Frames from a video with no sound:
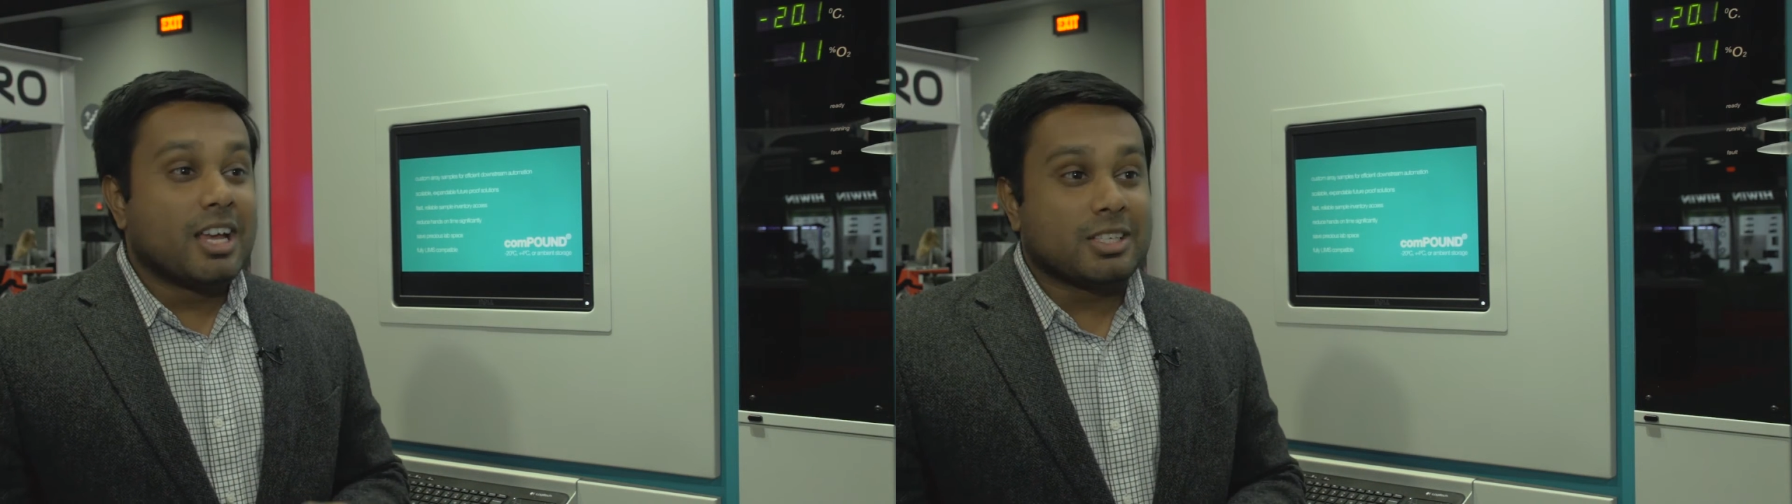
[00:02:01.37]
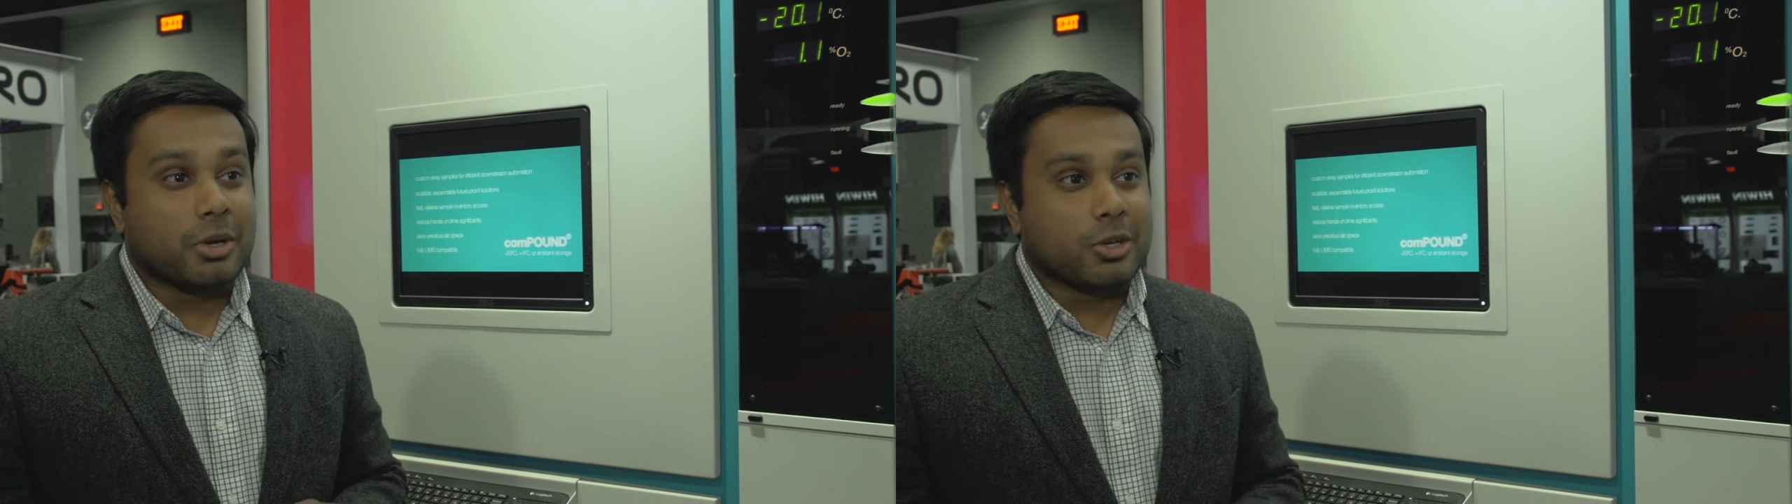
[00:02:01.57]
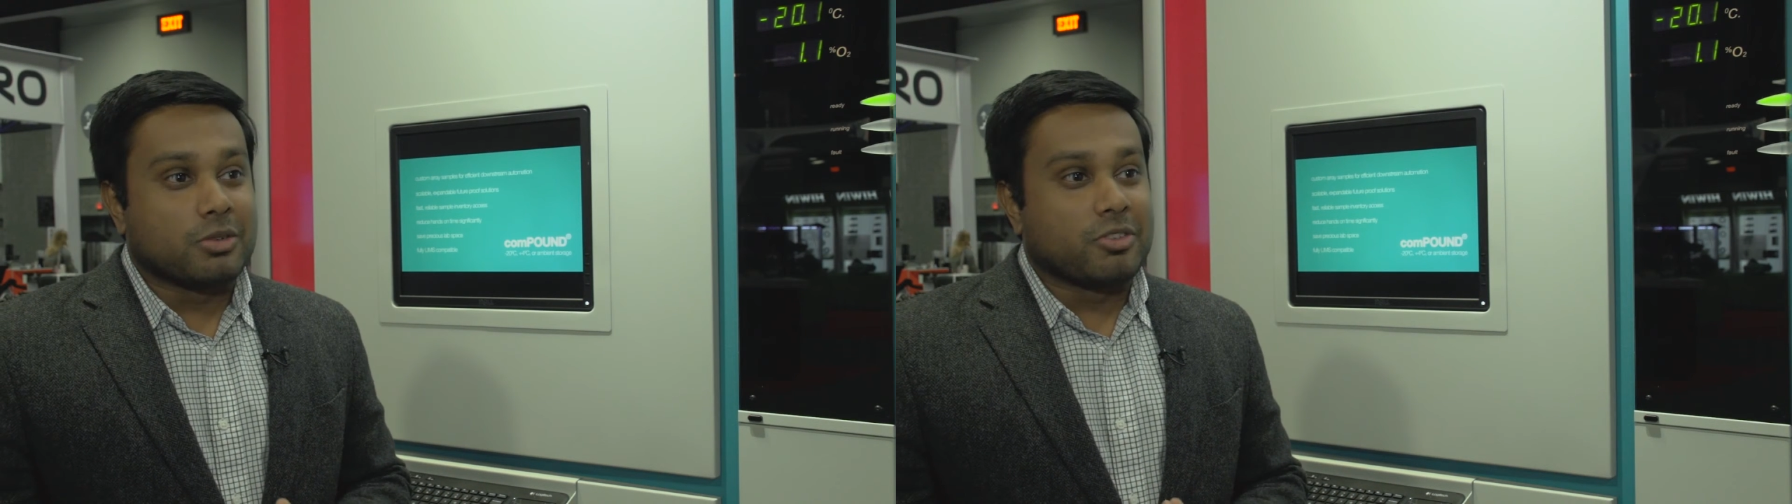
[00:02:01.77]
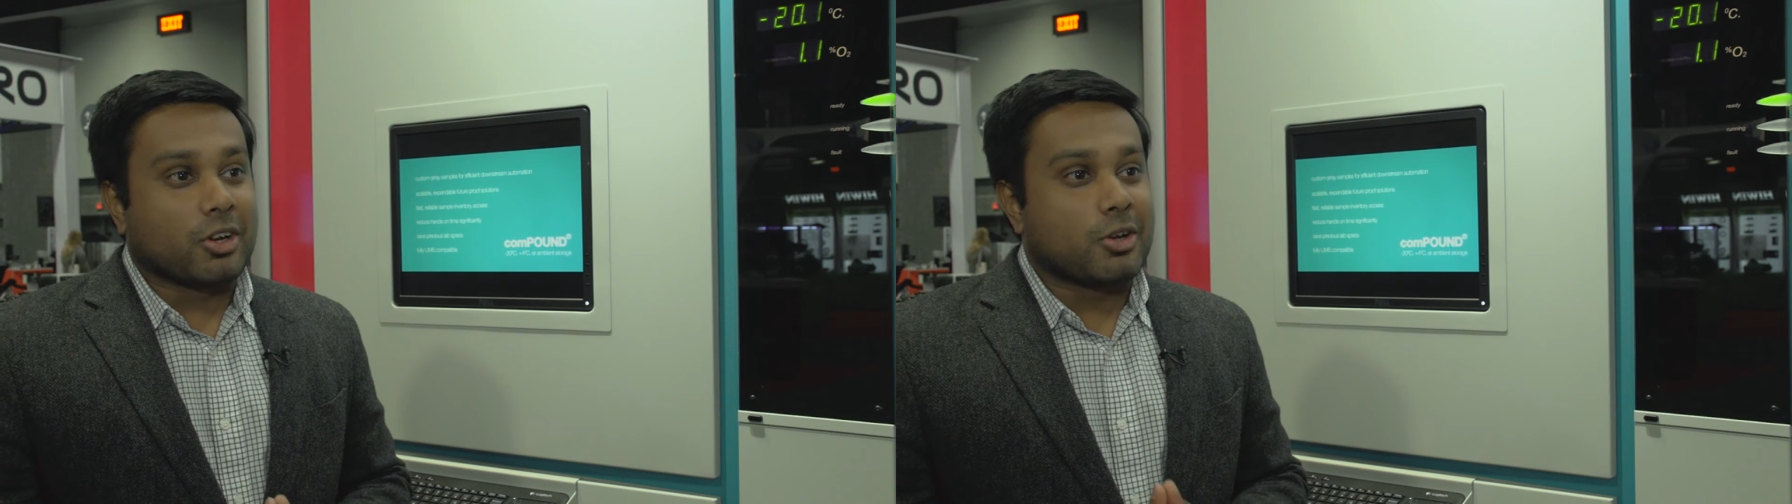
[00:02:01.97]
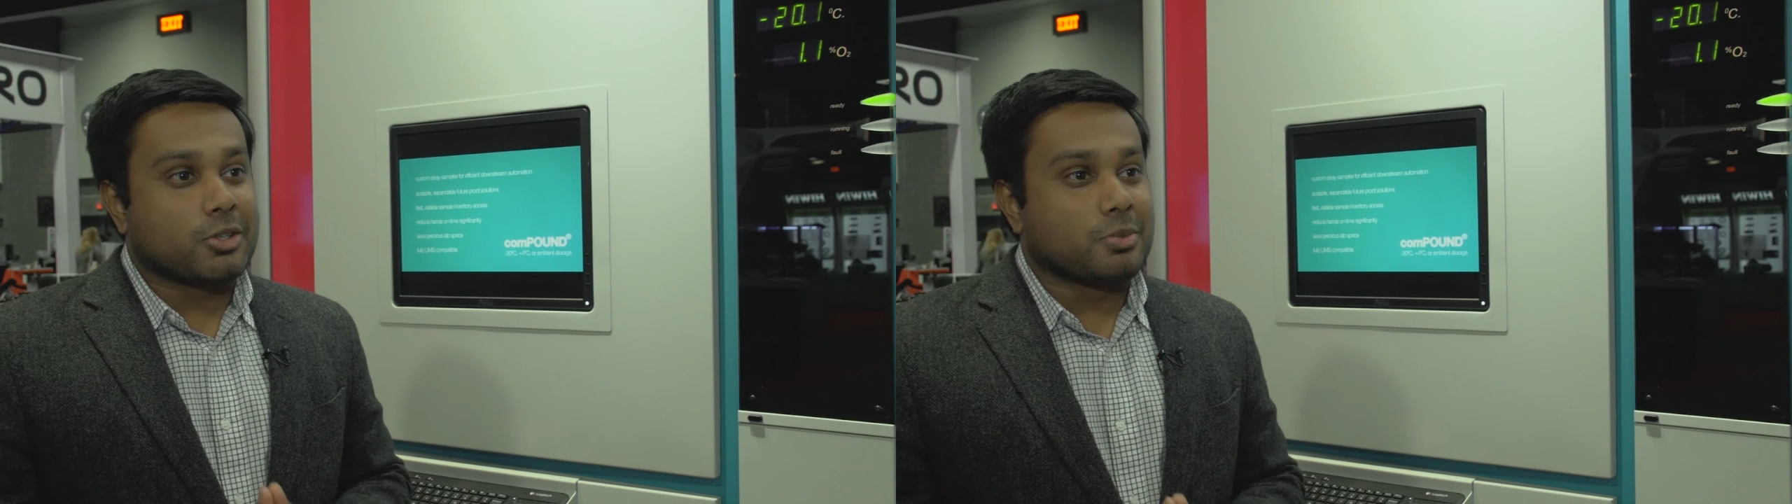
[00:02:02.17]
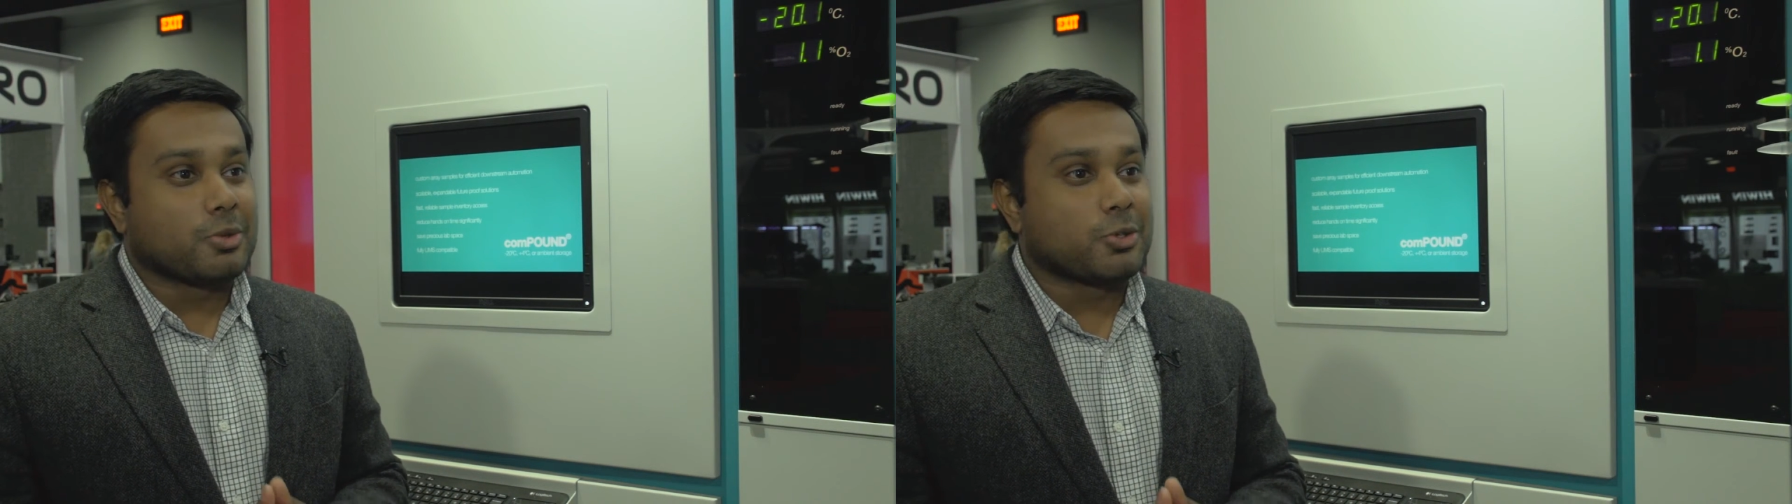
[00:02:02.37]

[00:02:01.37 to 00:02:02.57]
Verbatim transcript: is because of their customer